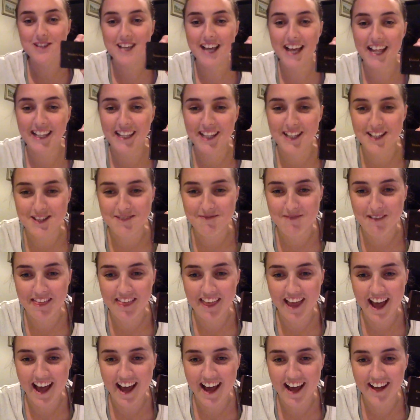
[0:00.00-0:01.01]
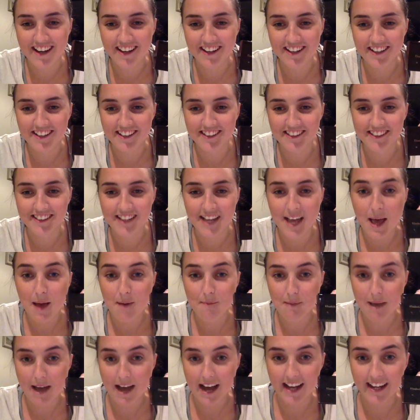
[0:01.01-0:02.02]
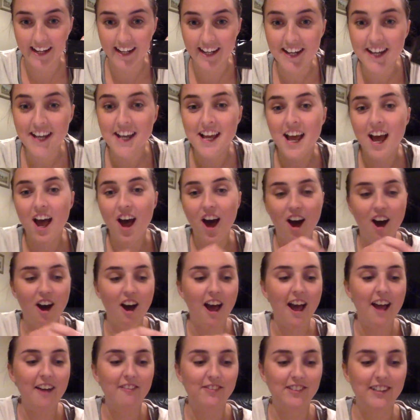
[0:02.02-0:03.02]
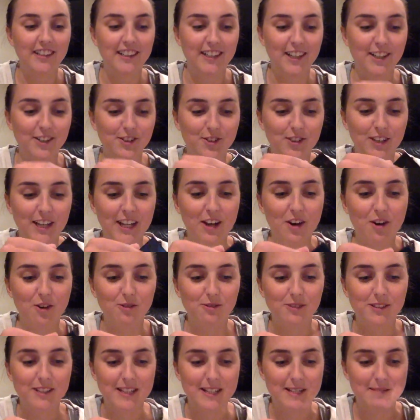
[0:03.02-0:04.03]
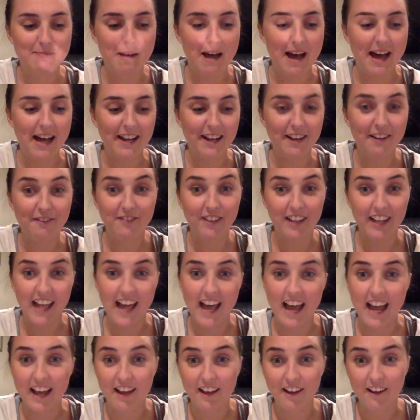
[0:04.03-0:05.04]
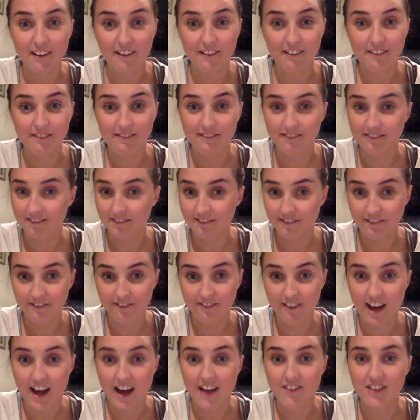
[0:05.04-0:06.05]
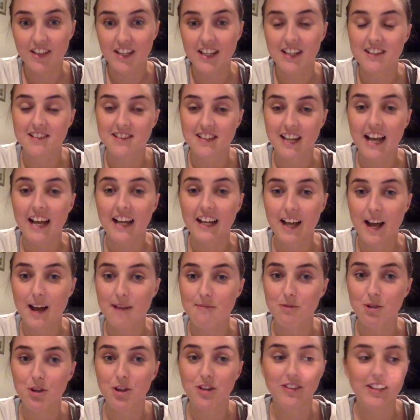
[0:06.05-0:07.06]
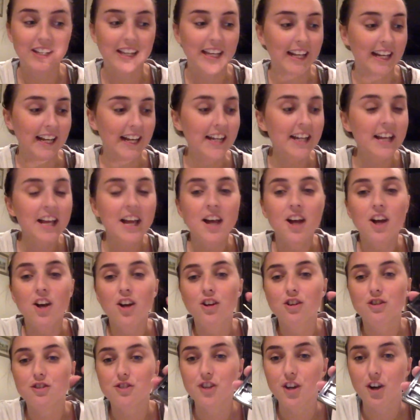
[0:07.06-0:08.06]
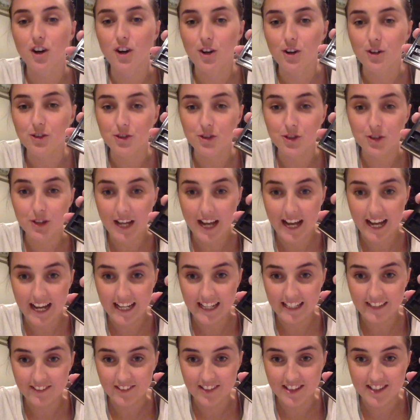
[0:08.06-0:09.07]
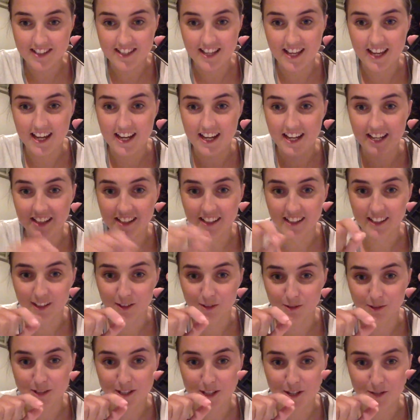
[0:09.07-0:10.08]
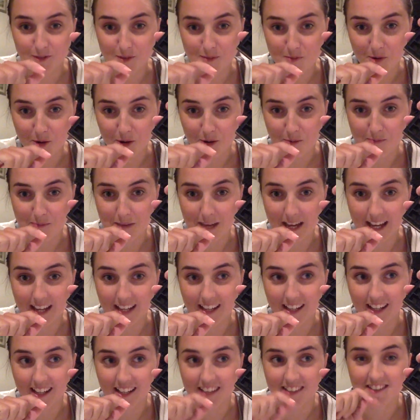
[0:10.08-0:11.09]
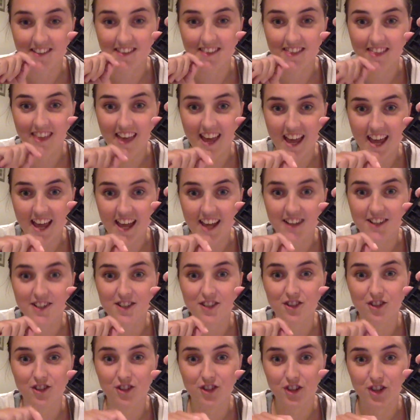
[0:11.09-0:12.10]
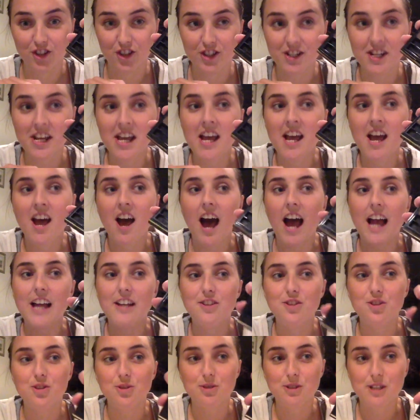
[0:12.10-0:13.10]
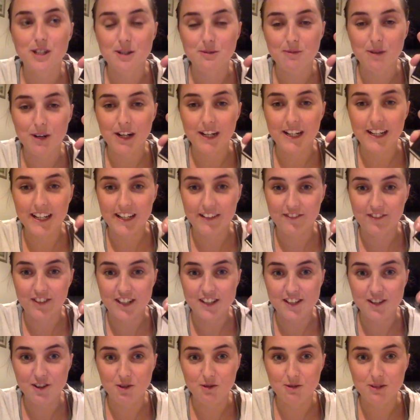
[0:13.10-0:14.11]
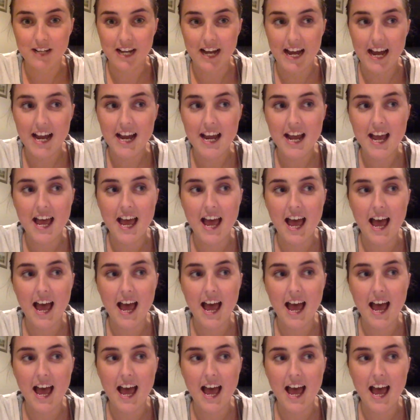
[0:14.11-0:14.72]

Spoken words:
Elizabeth Arden powder. I've literally owned this powder for like 5 years, like I'm not even kidding. So you can't even see the little silver bottom bit. It's that good. I used to wear it every single day